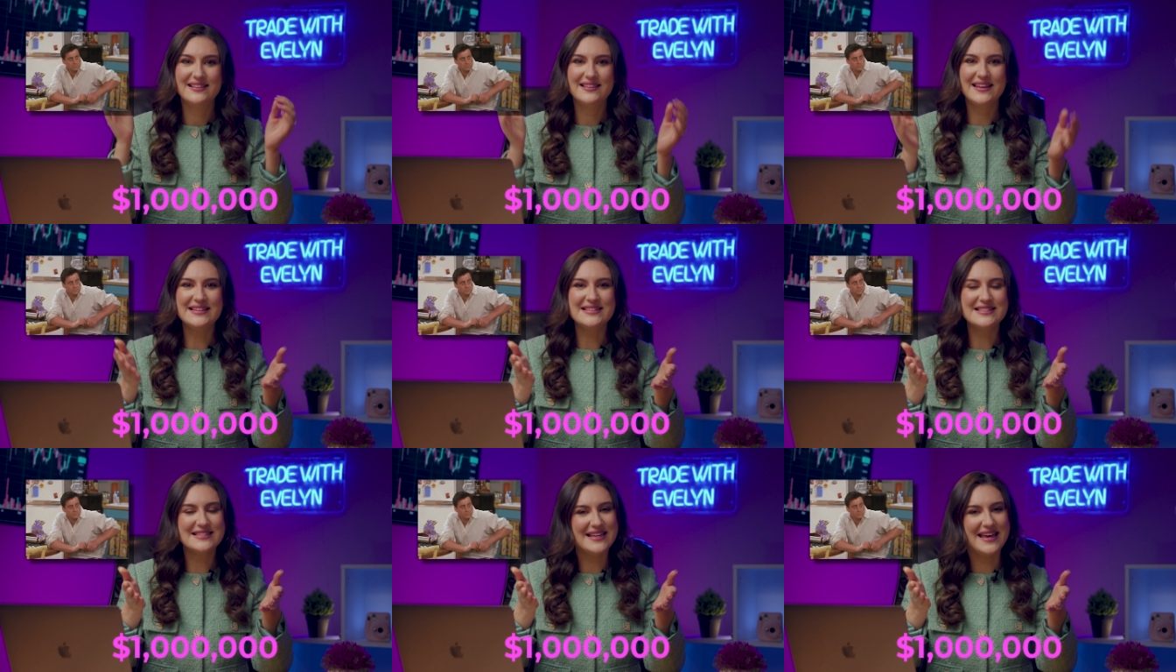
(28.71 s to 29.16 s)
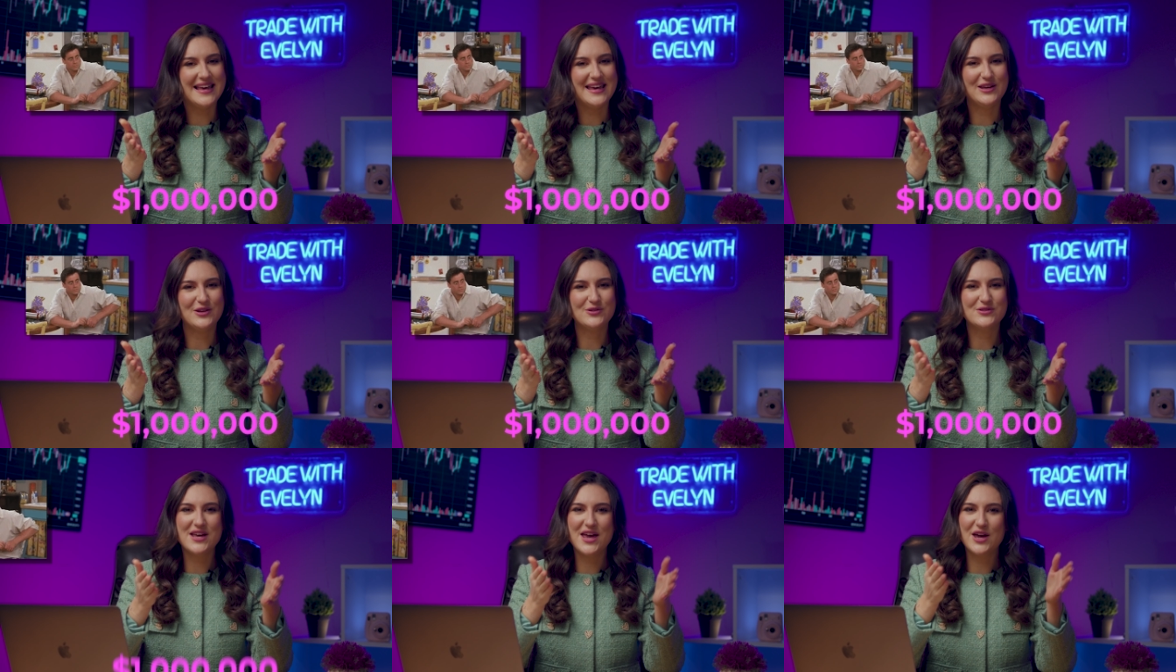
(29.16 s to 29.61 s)
Let's say
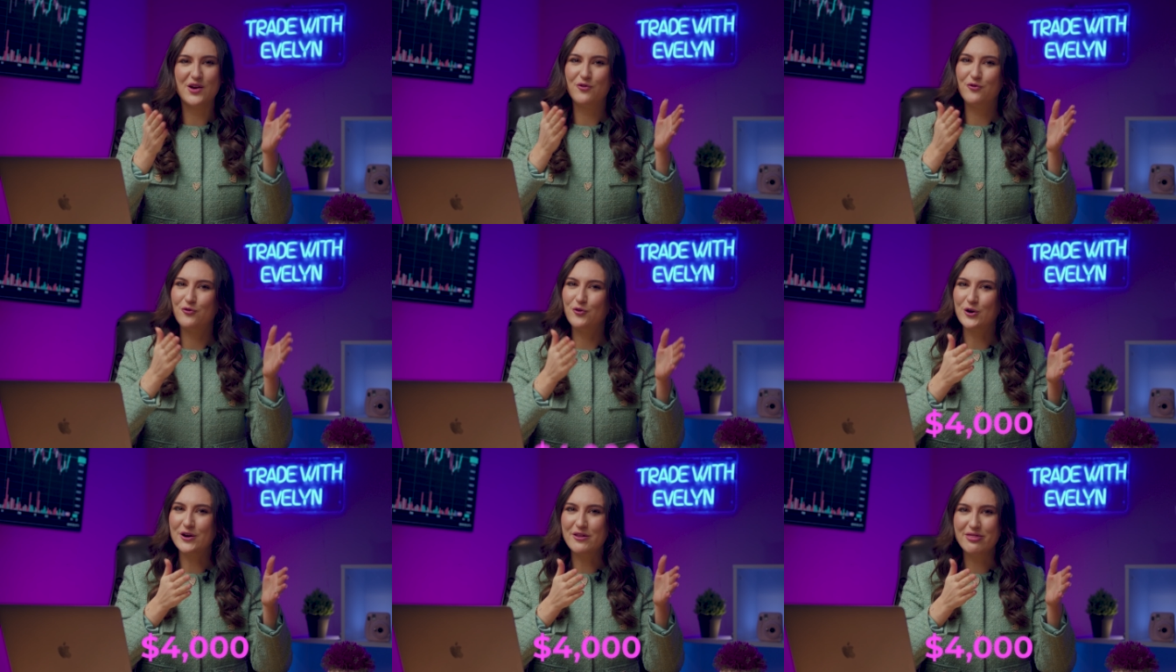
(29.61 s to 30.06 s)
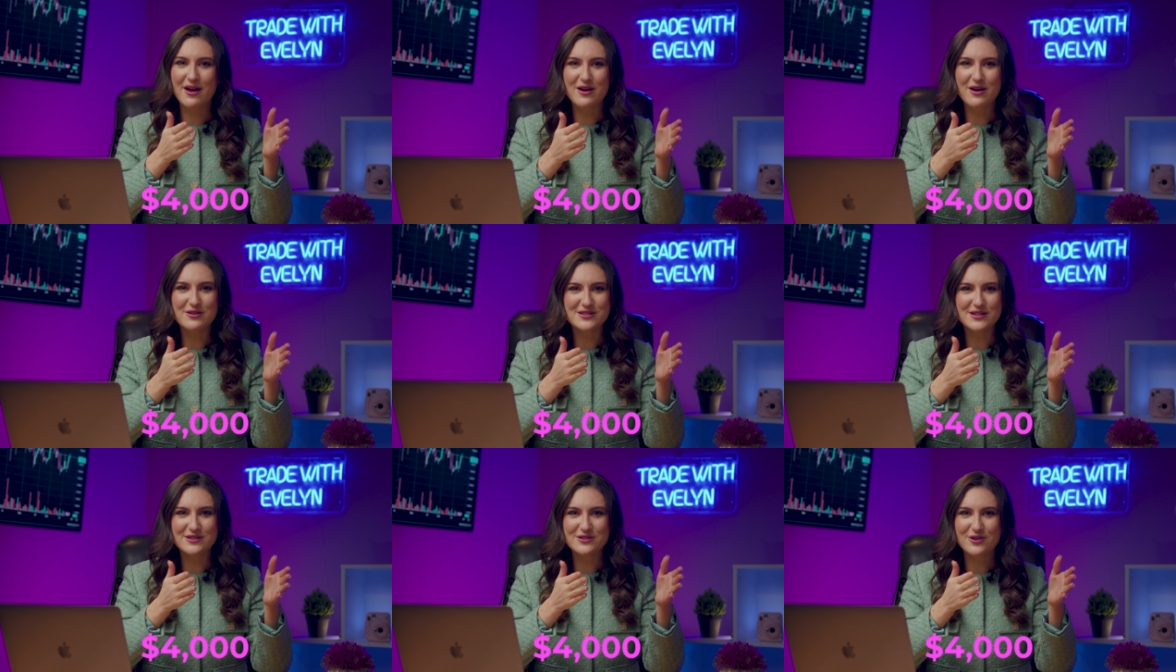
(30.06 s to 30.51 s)
you take four
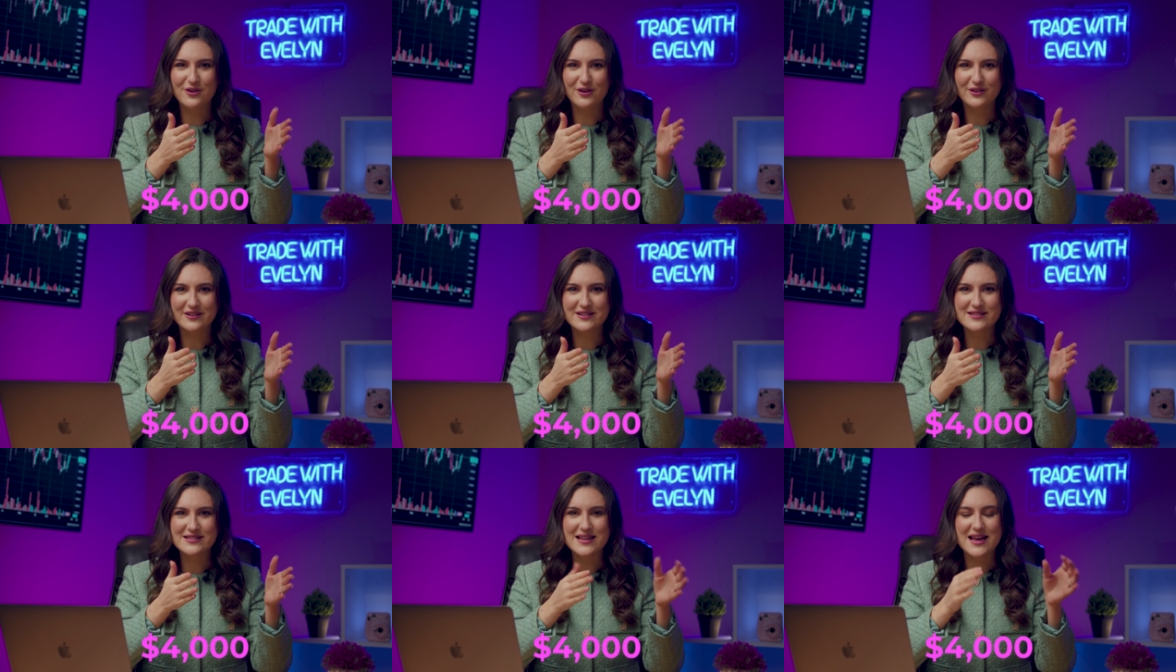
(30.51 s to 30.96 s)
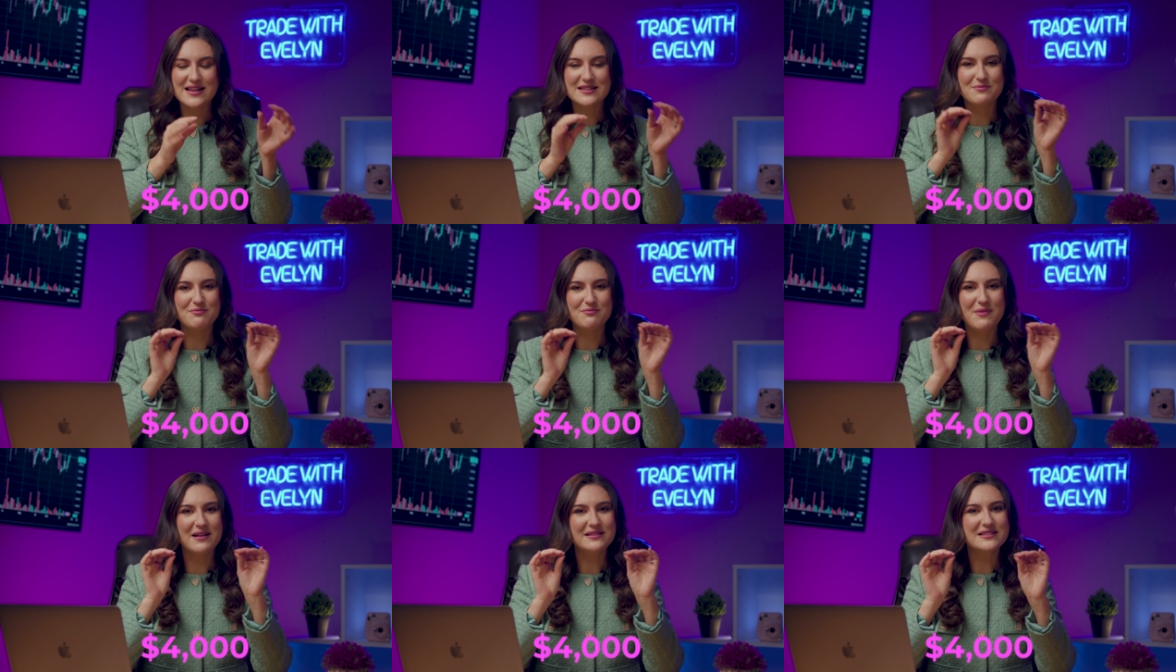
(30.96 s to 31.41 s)
thousand dollars and
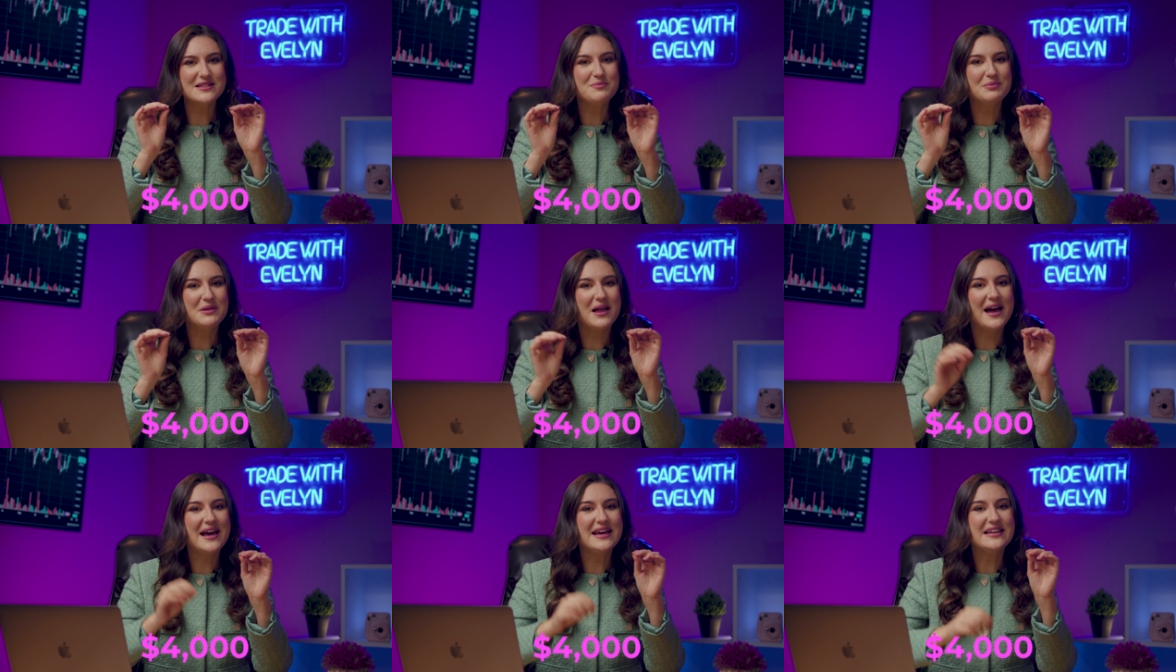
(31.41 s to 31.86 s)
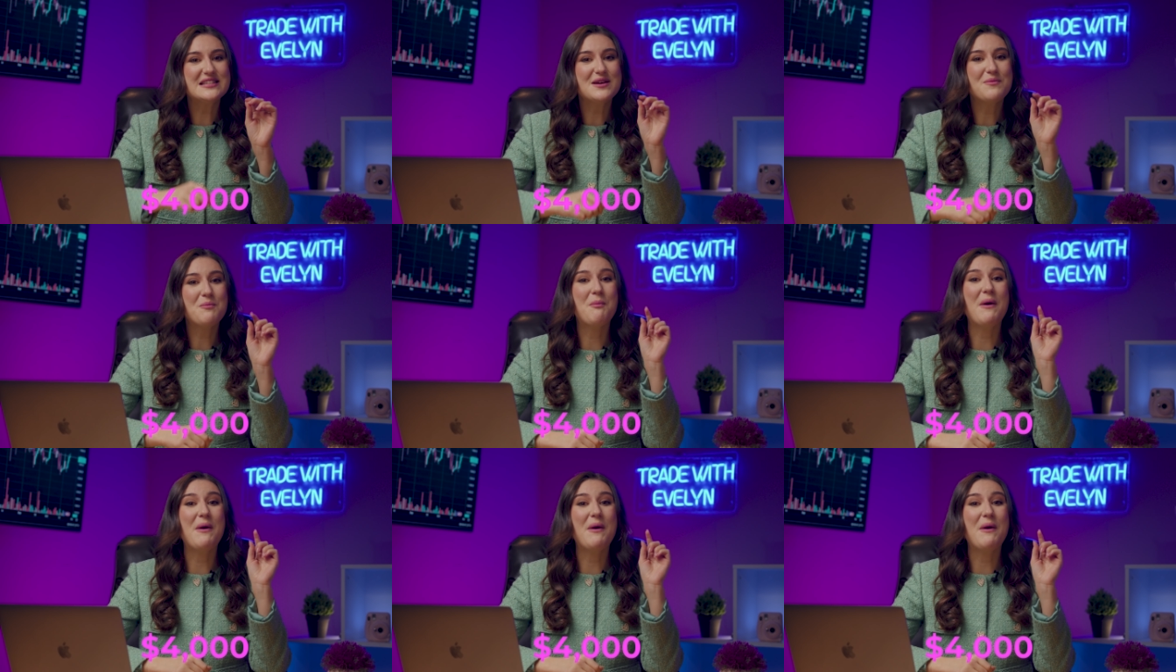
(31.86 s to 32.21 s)
multiply it